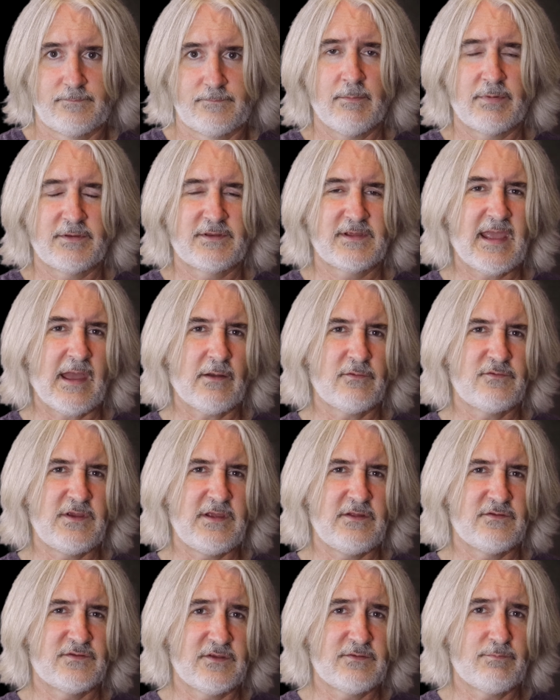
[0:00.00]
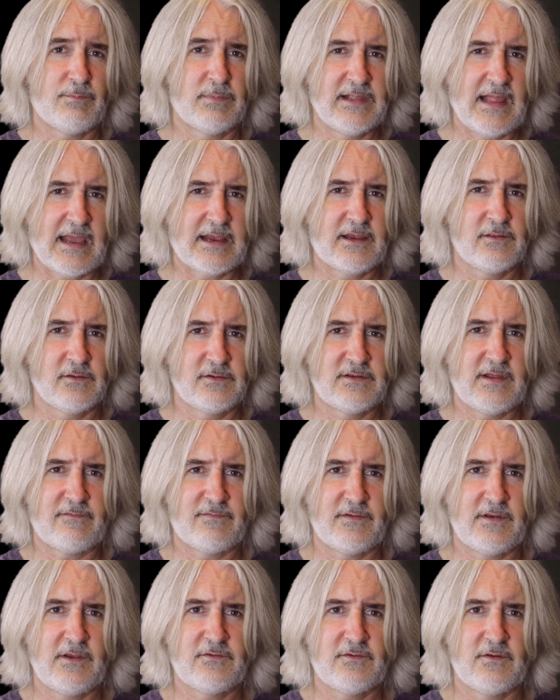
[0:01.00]
But to count genes, this molecular
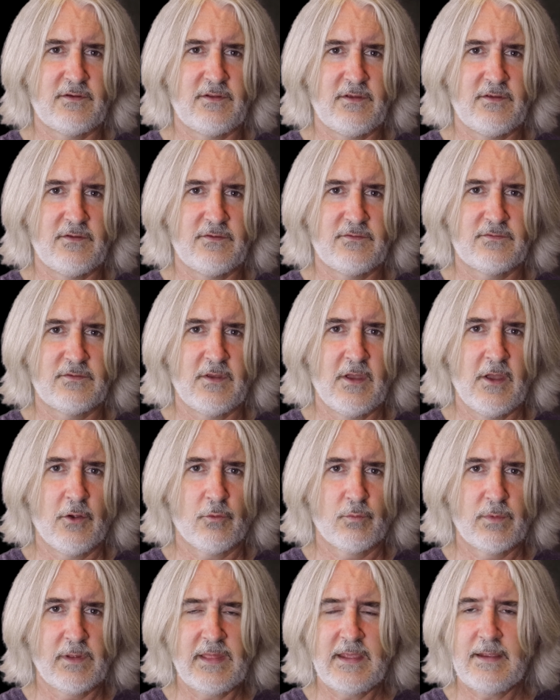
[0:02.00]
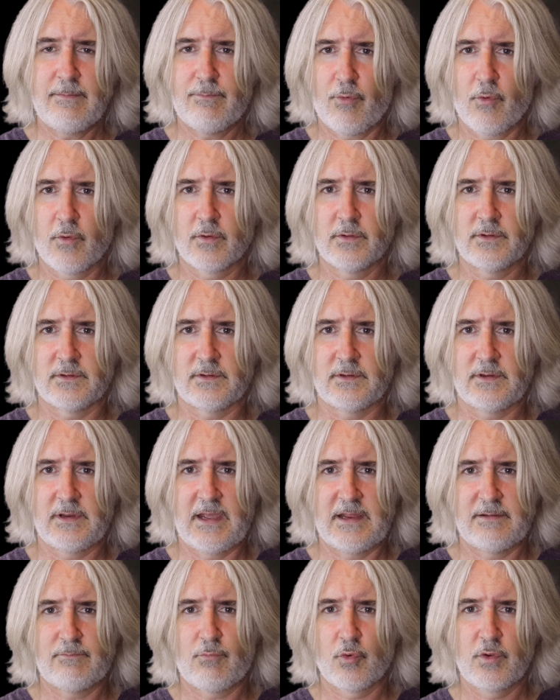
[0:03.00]
definition is really important
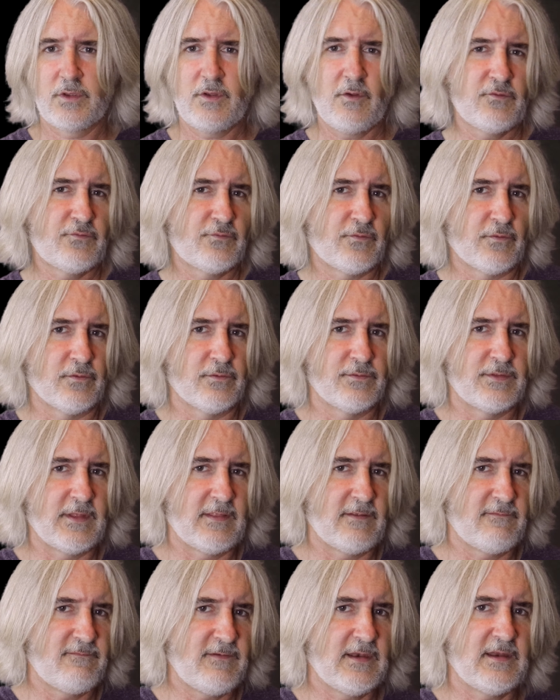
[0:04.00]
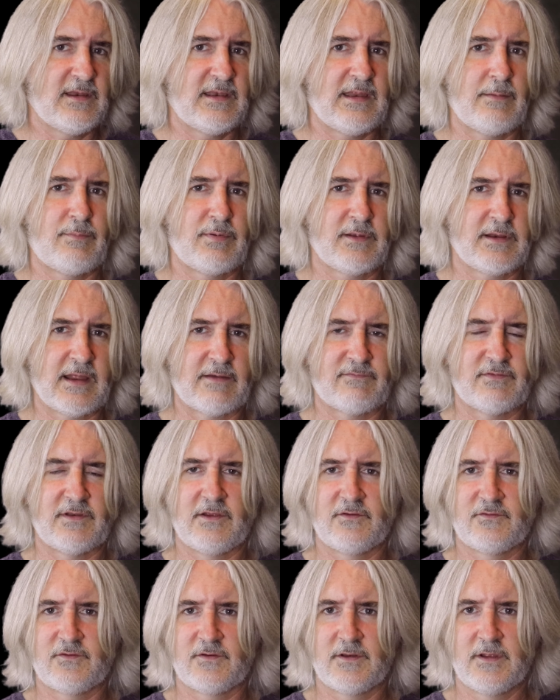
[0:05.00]
and more useful than the phenotypic
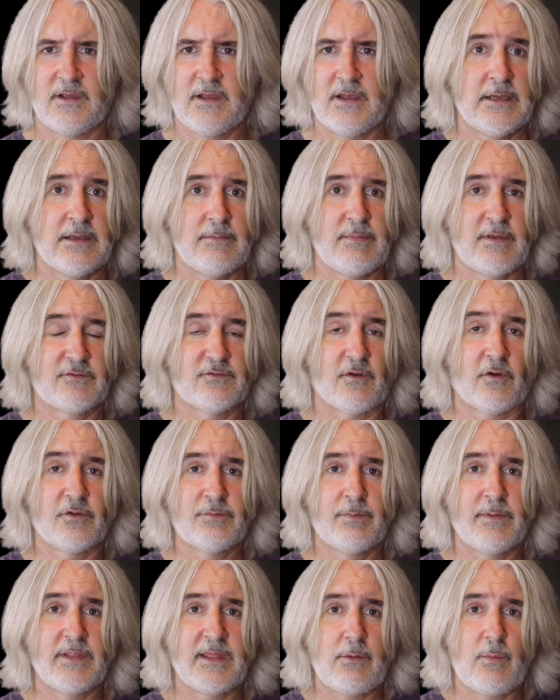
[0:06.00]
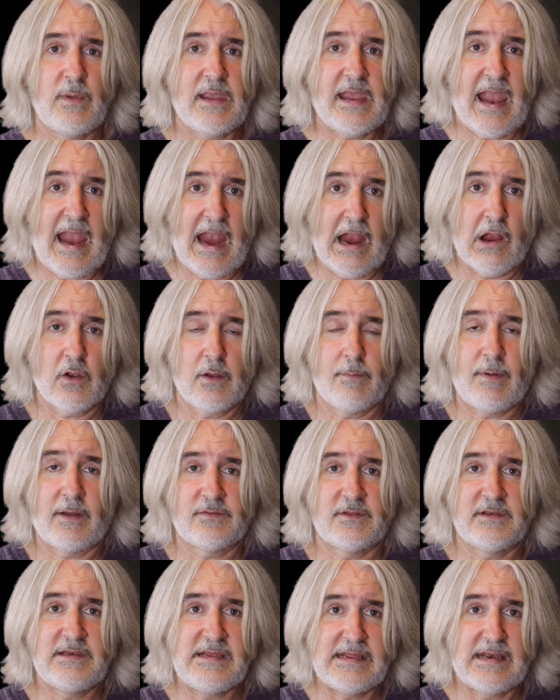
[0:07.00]
definition, because ultimately we care
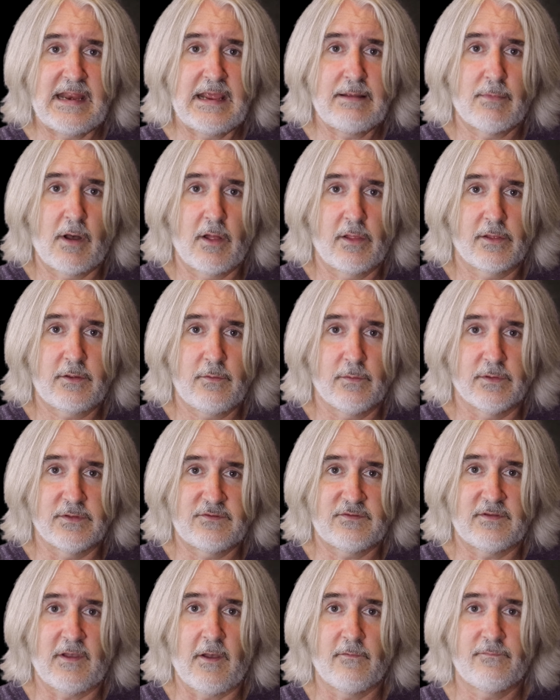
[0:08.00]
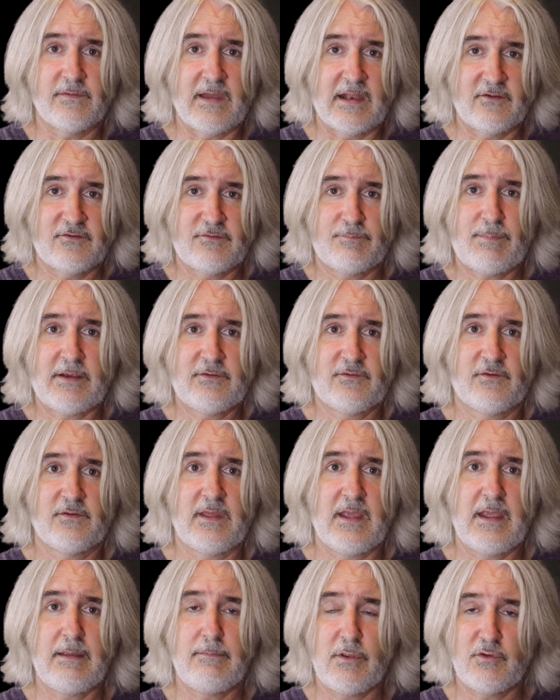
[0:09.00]
about the DNA molecule itself, and
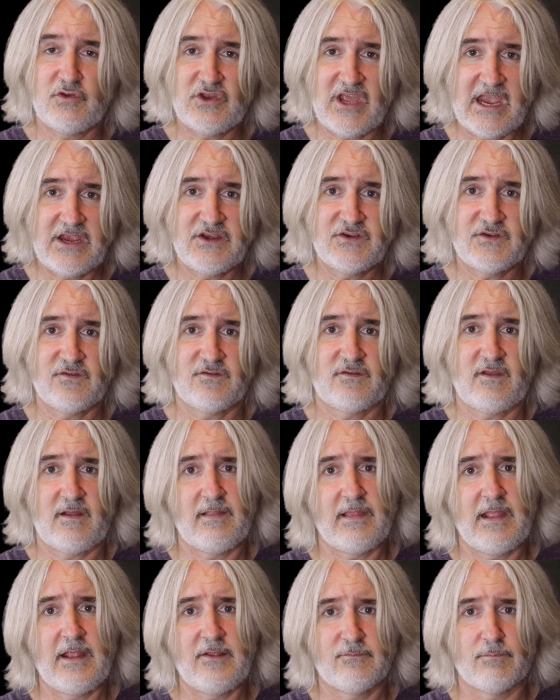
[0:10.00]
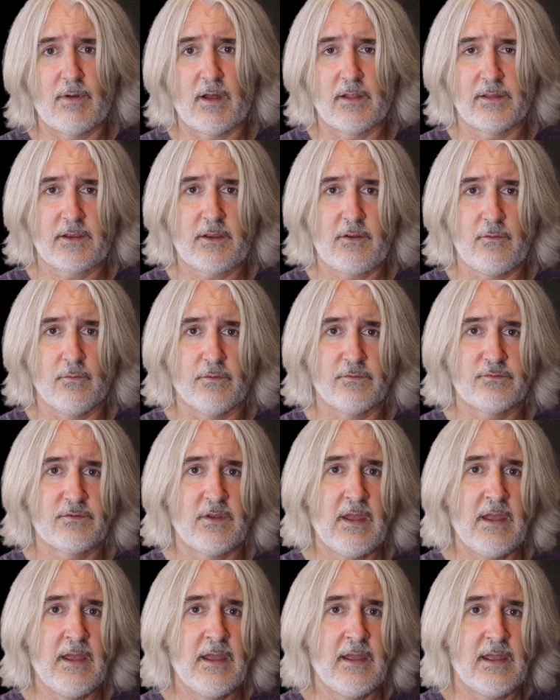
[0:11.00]
especially mutations in these molecules
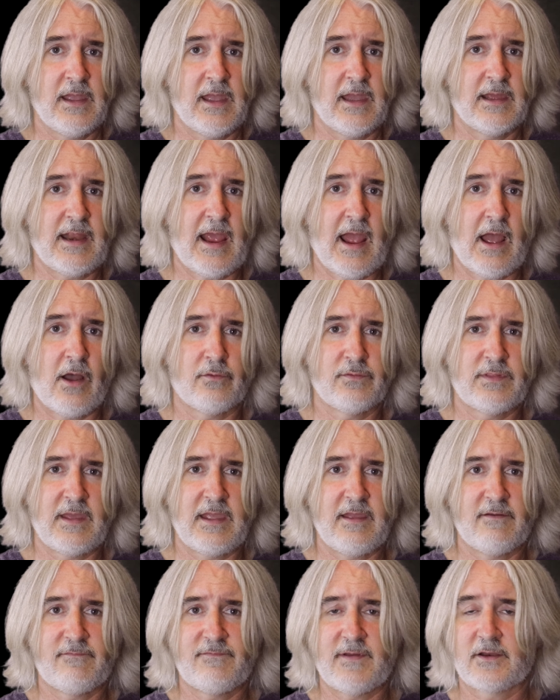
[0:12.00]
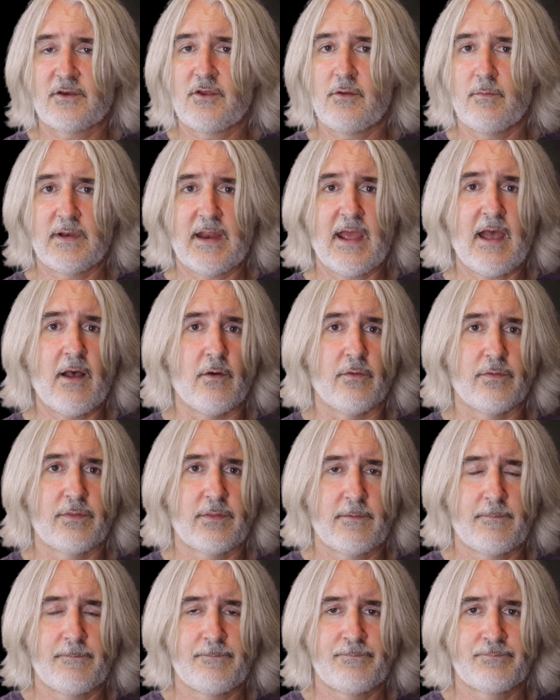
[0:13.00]
and how they affect human health.